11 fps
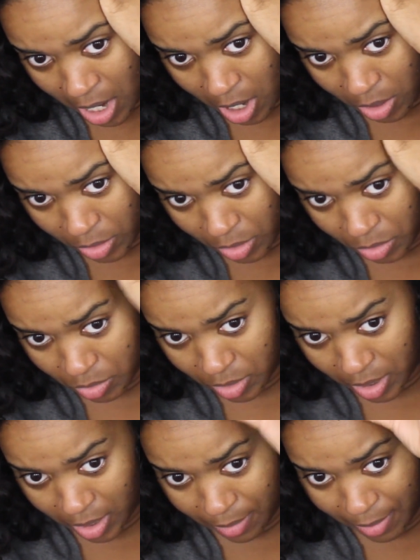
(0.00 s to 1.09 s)
I'll use
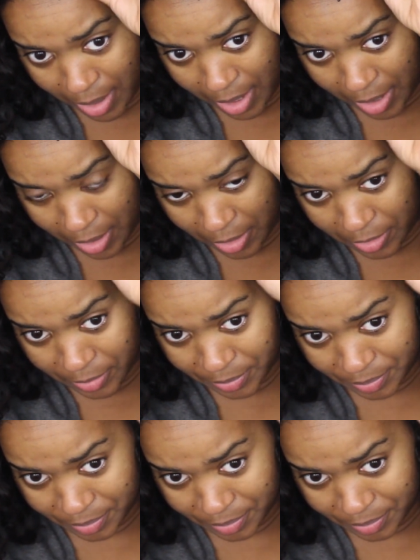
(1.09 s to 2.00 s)
that in my hair.